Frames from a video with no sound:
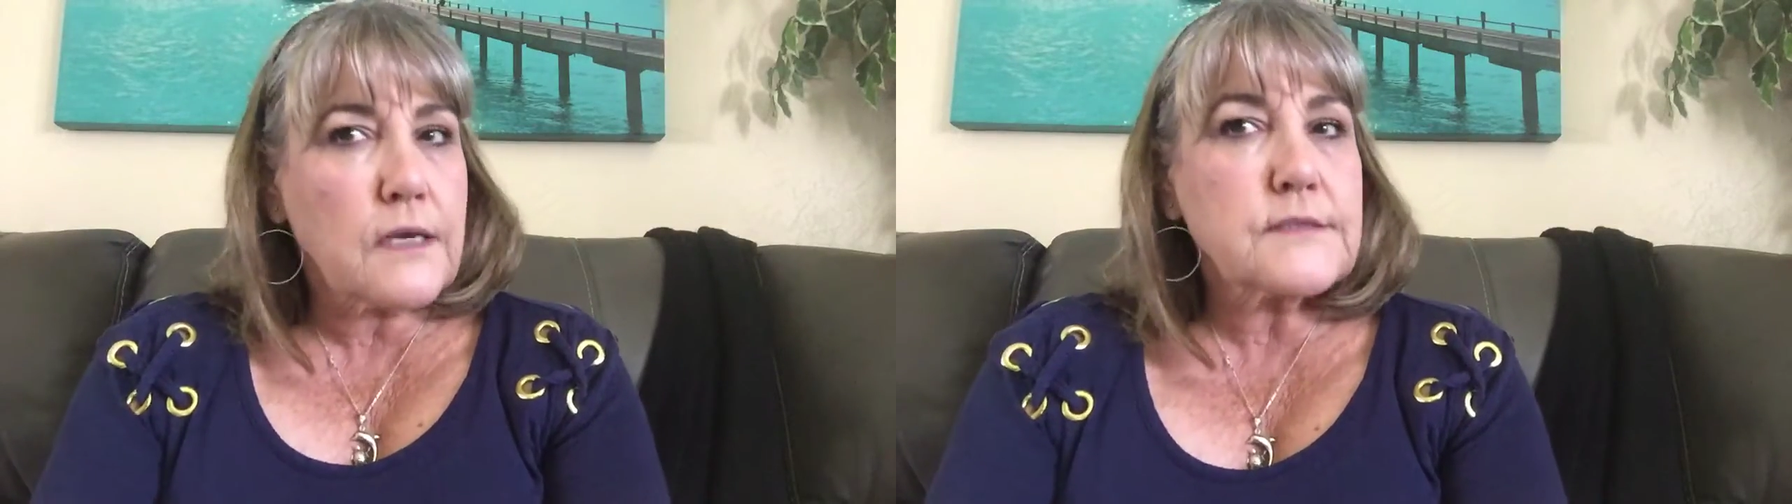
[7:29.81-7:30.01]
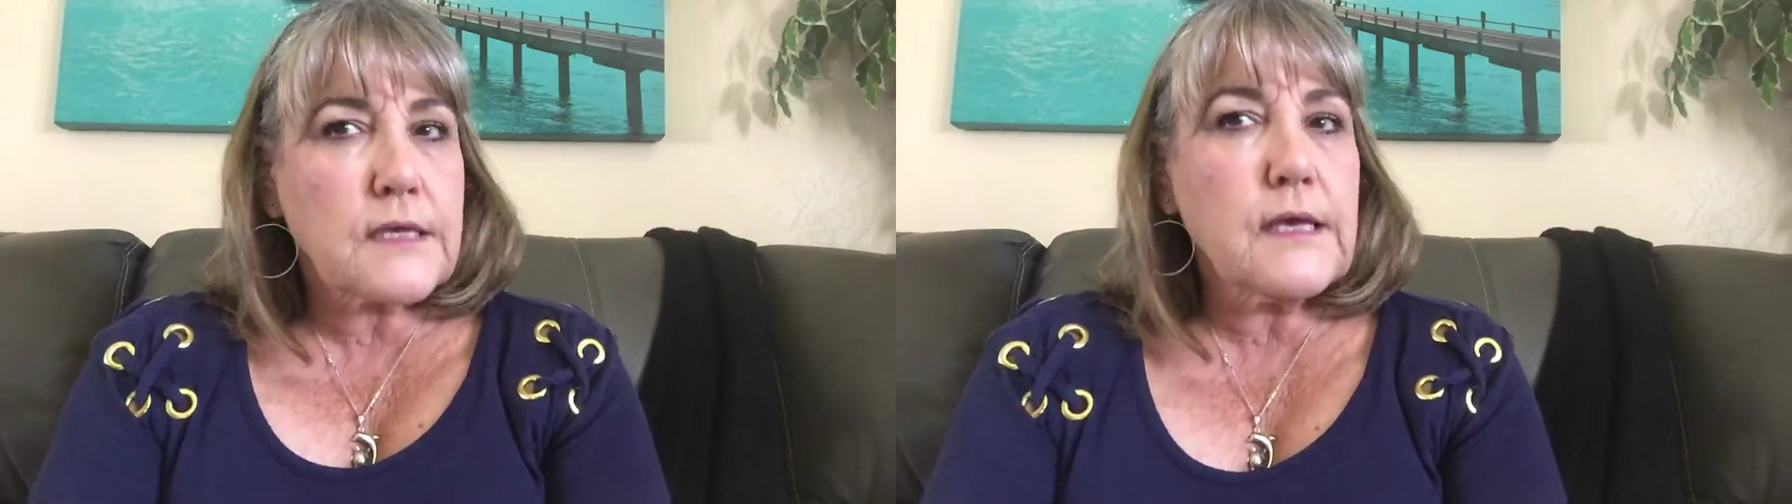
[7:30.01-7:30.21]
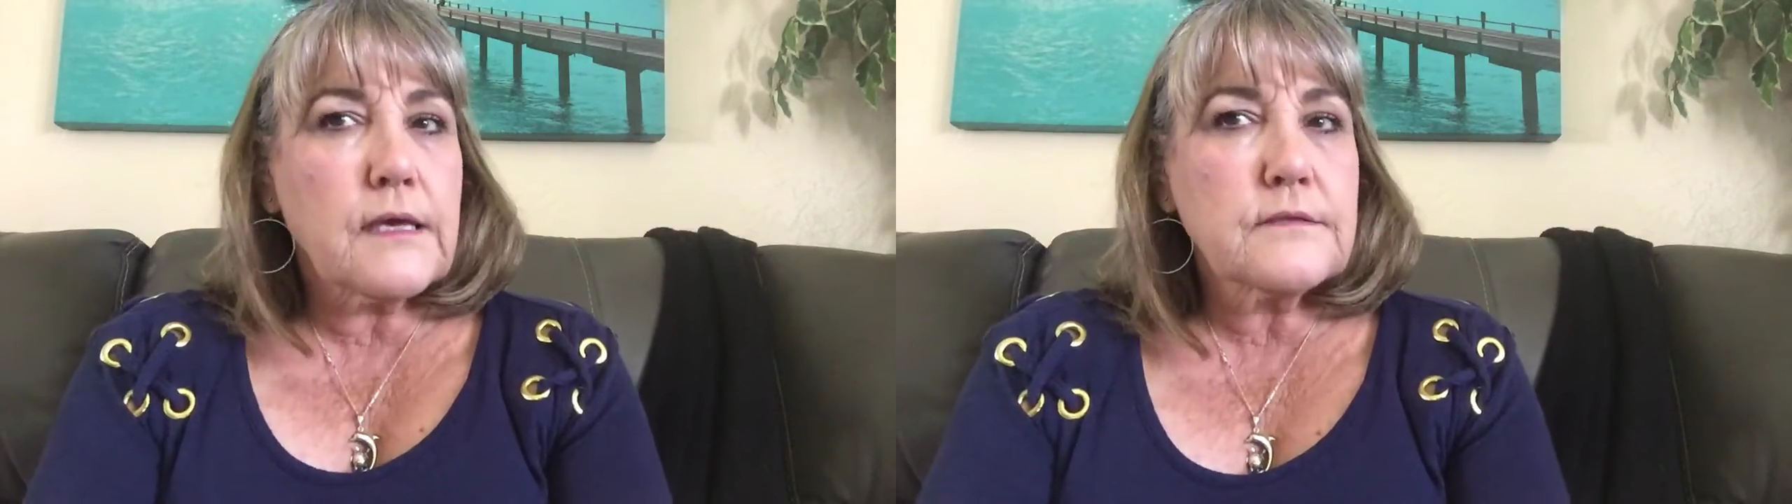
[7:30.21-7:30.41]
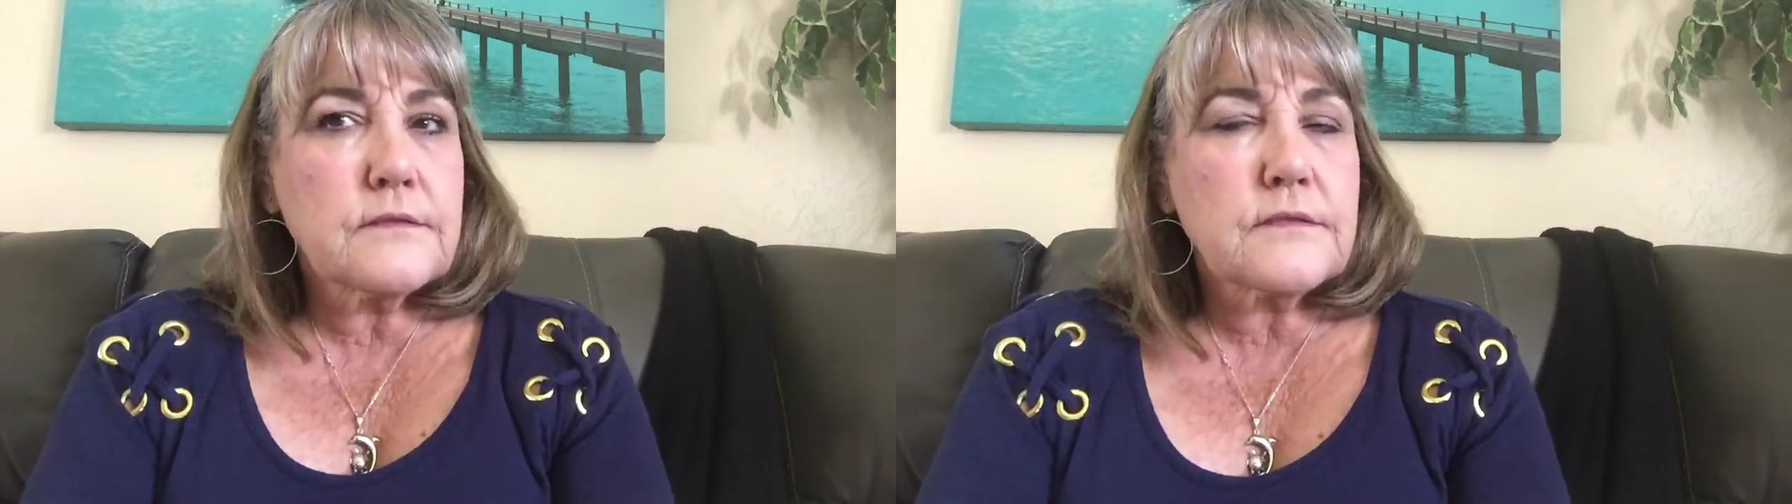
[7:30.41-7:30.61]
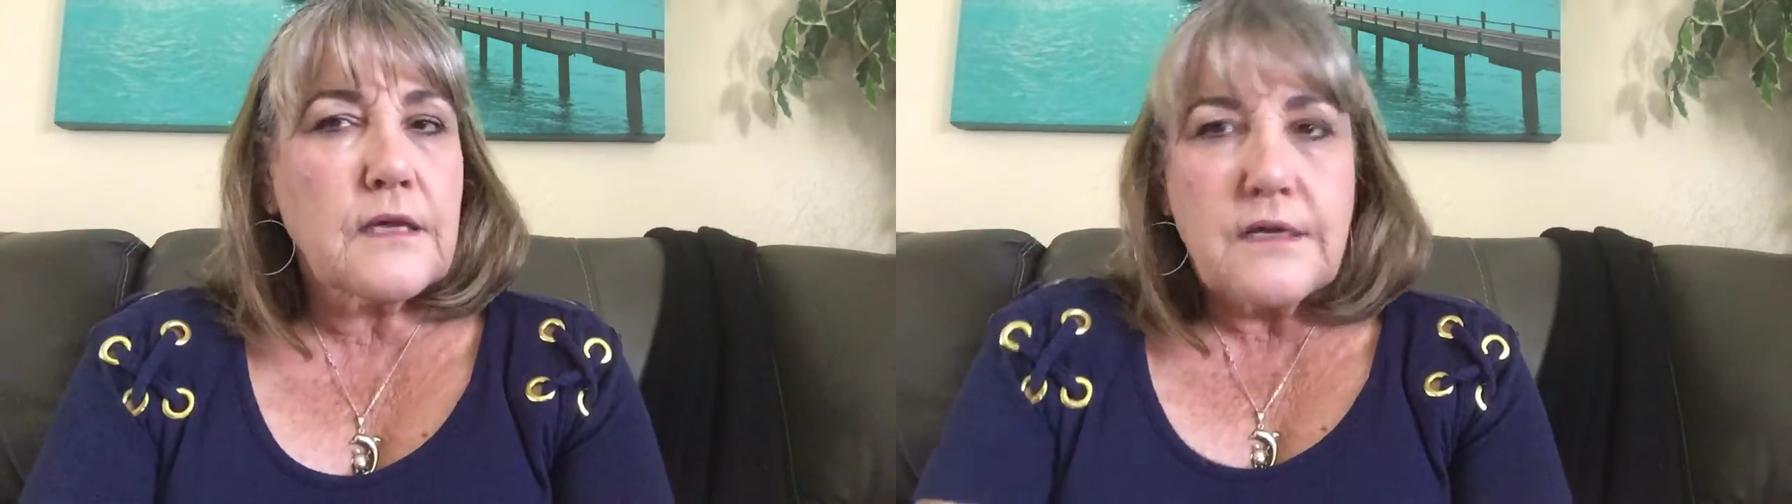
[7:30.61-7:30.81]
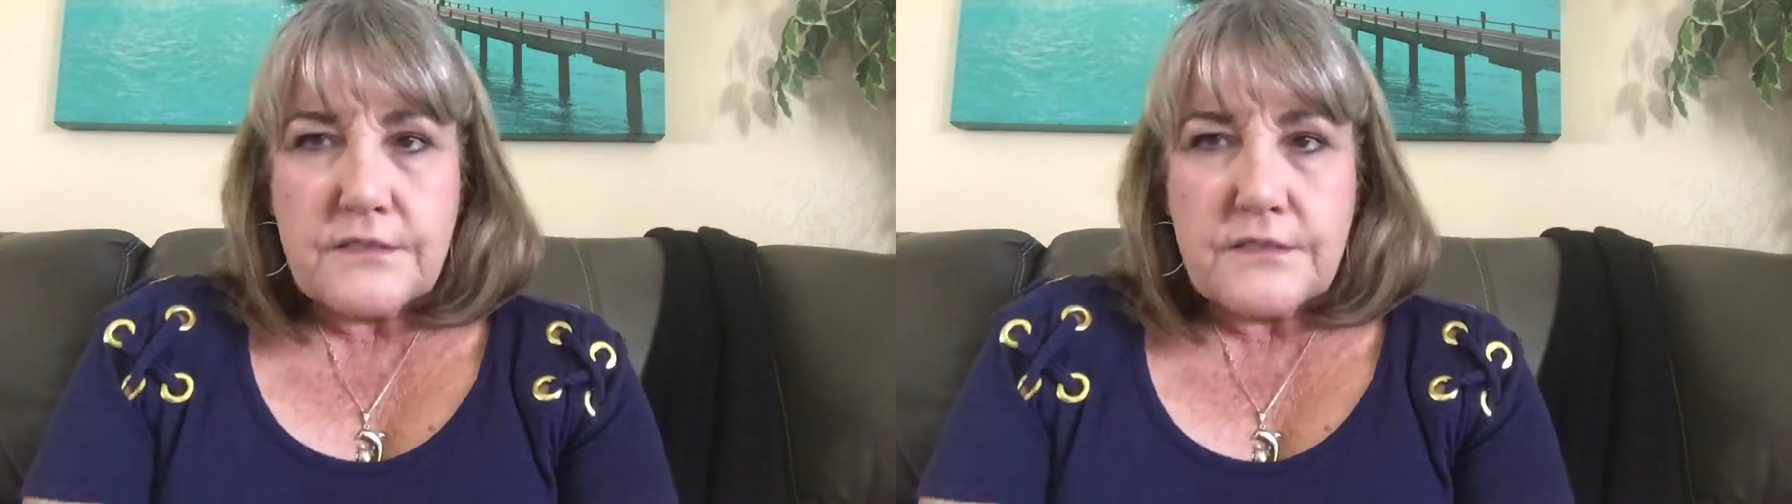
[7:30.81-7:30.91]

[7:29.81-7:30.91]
us kids.